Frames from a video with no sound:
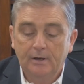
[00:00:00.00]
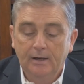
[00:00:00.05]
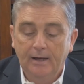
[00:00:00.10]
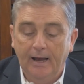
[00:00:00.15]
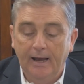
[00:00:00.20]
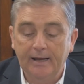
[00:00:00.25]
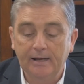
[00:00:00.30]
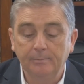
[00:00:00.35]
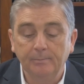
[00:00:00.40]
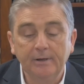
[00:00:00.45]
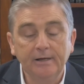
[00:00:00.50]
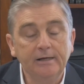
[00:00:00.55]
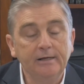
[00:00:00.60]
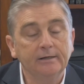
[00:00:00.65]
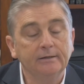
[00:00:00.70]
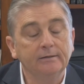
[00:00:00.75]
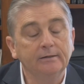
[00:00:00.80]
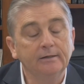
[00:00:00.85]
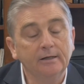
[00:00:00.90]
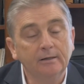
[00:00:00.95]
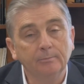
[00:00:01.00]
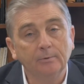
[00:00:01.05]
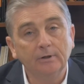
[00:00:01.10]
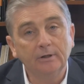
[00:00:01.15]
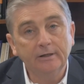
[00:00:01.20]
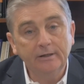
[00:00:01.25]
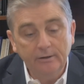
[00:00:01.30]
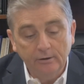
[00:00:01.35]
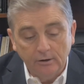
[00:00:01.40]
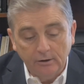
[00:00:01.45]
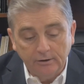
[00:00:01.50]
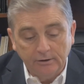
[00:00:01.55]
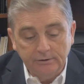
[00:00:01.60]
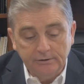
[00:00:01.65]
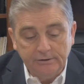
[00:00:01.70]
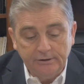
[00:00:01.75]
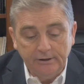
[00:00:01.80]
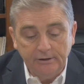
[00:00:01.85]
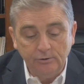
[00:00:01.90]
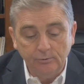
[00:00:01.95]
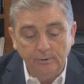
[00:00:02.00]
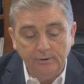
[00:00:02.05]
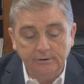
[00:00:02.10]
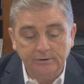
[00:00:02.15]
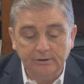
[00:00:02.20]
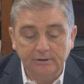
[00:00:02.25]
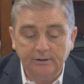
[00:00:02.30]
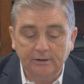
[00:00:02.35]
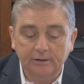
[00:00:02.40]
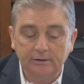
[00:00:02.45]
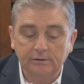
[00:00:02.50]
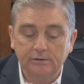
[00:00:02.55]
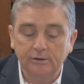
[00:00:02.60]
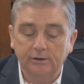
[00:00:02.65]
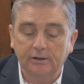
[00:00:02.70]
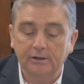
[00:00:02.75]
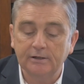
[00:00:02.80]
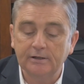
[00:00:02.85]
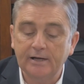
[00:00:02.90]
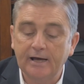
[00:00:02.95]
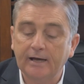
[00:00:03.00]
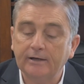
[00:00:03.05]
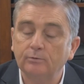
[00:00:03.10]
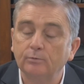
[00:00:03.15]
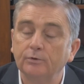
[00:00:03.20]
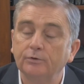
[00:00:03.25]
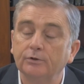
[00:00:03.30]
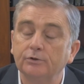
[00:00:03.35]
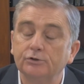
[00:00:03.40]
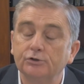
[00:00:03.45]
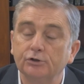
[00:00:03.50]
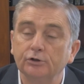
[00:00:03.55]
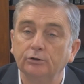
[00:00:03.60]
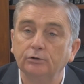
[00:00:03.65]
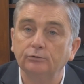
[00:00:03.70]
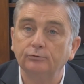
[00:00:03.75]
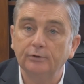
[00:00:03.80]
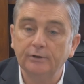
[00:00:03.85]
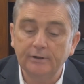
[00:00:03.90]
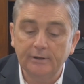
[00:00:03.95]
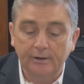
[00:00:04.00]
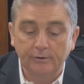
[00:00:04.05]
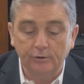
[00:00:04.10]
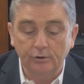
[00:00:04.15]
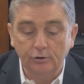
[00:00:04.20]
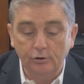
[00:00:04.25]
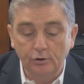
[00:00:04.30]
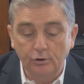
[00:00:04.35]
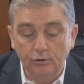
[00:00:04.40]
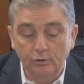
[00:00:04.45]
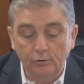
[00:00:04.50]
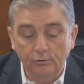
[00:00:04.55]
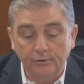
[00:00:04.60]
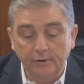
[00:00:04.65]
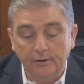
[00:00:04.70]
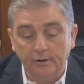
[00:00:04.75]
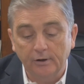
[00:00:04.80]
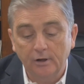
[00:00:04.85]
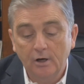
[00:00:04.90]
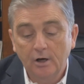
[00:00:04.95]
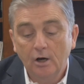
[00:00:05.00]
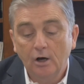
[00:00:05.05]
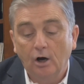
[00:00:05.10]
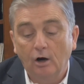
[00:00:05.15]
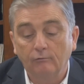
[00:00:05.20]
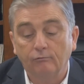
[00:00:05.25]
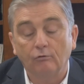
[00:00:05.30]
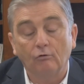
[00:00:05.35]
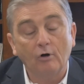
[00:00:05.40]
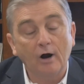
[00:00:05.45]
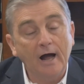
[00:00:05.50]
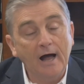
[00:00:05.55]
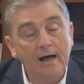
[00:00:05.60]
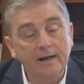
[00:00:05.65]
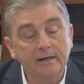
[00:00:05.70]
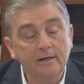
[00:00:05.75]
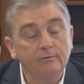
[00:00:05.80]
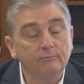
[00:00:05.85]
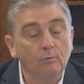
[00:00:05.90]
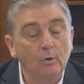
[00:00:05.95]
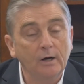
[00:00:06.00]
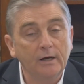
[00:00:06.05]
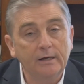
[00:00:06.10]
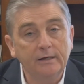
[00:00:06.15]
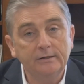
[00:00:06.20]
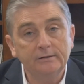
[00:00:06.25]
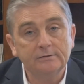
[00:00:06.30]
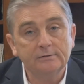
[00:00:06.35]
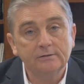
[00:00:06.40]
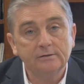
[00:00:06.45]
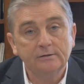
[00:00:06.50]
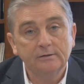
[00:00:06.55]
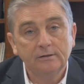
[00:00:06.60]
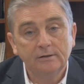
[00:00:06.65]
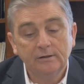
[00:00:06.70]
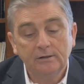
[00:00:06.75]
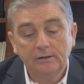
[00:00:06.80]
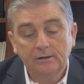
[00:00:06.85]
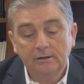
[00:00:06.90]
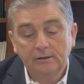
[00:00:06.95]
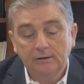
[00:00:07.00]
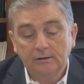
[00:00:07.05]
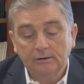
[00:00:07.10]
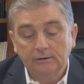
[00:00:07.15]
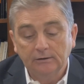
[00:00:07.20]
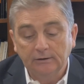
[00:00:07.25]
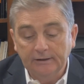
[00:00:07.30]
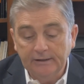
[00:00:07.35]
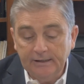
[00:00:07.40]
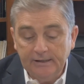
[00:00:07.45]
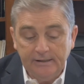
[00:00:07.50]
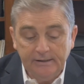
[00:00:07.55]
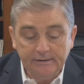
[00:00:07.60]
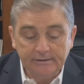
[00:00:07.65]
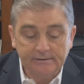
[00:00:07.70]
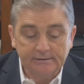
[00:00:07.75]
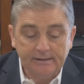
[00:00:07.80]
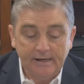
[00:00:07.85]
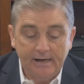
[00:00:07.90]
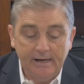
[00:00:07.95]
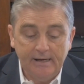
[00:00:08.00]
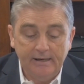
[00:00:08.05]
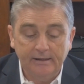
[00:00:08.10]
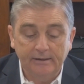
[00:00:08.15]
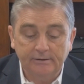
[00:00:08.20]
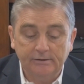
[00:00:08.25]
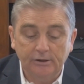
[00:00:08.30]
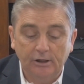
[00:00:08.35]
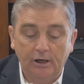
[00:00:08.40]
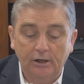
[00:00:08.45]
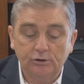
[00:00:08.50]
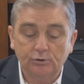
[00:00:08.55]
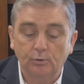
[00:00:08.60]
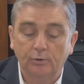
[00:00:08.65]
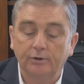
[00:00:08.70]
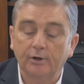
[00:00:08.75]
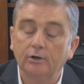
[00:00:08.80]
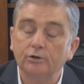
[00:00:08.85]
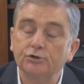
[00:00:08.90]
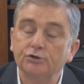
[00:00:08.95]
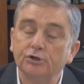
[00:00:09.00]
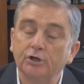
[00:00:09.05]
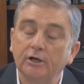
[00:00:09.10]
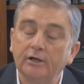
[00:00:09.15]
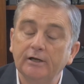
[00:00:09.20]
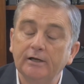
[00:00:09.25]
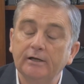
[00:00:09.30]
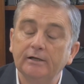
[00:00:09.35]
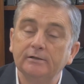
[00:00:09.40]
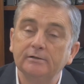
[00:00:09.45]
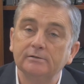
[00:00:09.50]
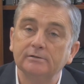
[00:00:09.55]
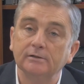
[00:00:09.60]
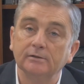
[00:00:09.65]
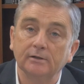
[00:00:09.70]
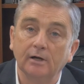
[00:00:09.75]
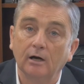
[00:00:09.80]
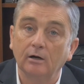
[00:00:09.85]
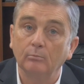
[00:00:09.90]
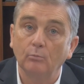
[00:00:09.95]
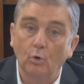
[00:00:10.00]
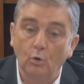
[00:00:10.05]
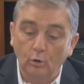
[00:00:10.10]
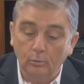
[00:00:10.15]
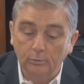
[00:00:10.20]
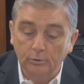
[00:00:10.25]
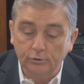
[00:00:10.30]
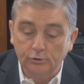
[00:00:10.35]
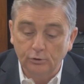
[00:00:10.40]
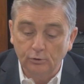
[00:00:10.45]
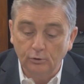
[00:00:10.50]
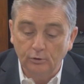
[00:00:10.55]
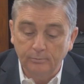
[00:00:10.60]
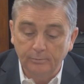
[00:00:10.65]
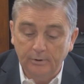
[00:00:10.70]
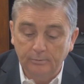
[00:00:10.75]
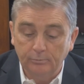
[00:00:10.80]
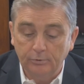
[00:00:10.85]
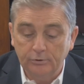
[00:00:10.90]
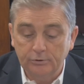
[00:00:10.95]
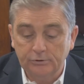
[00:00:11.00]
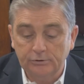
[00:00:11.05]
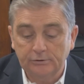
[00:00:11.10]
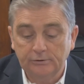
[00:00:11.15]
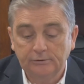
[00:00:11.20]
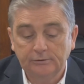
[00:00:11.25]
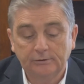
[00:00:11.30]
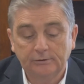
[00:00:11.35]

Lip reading: Amy and Emily are continuing to connect with the children and the youth in a variety of ways. Lee is staying in touch with our shut-ins and our more mature members.